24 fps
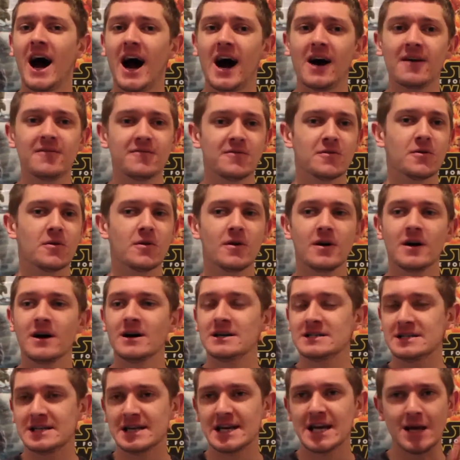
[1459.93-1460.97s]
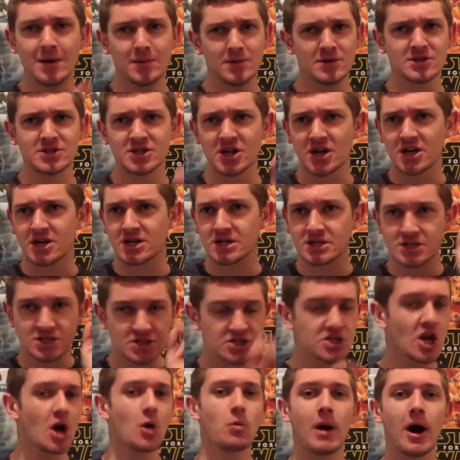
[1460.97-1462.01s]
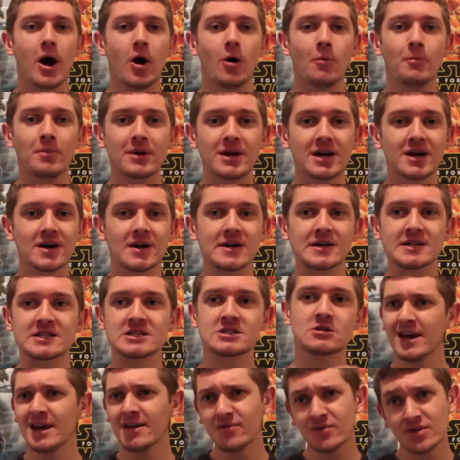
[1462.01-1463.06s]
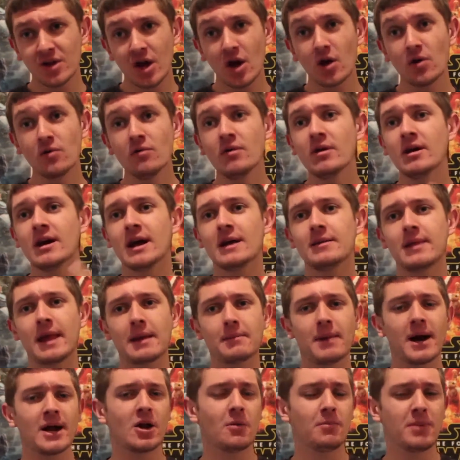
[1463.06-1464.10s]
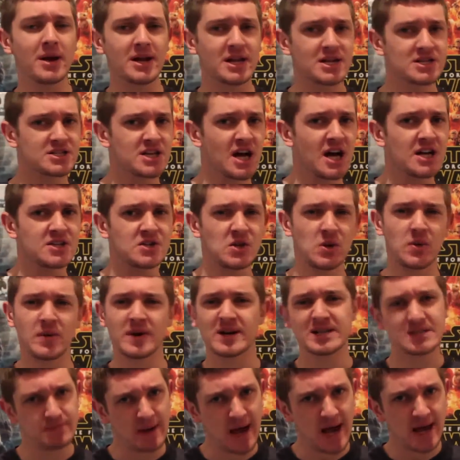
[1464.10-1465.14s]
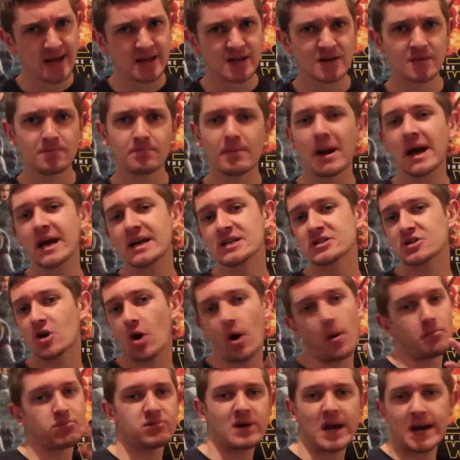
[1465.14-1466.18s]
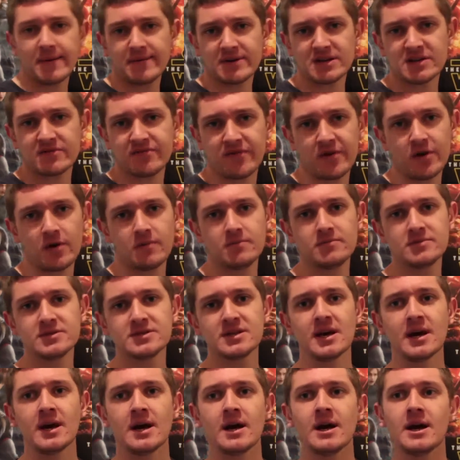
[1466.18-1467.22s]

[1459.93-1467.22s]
I thought it was done so well, because even though they might not pick the sides that you expect based on previous films,